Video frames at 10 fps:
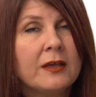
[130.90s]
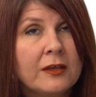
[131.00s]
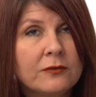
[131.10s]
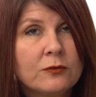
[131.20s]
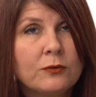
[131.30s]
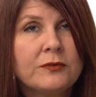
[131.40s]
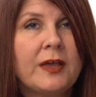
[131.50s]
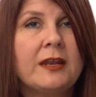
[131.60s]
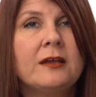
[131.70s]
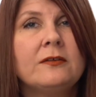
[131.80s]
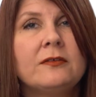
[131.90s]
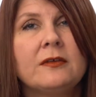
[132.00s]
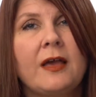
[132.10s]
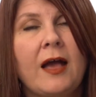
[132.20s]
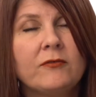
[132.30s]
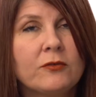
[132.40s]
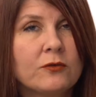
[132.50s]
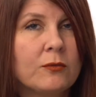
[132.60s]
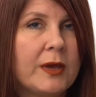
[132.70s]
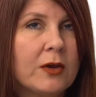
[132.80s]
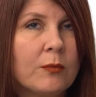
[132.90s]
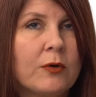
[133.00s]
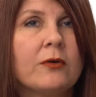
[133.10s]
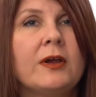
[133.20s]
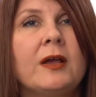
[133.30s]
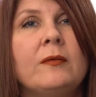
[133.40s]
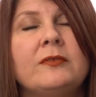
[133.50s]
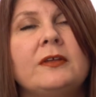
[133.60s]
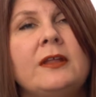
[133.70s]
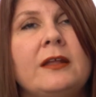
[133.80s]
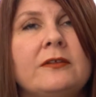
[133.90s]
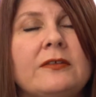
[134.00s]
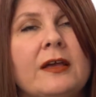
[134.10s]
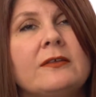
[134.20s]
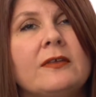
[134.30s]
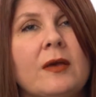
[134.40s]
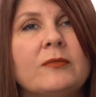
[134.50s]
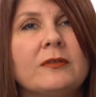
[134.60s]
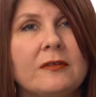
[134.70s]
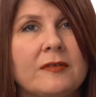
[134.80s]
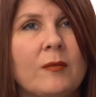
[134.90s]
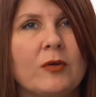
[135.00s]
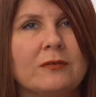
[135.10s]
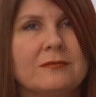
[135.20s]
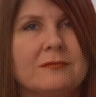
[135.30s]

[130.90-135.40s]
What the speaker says: in school settings, after-school maker programs, and then in science camps in the summer.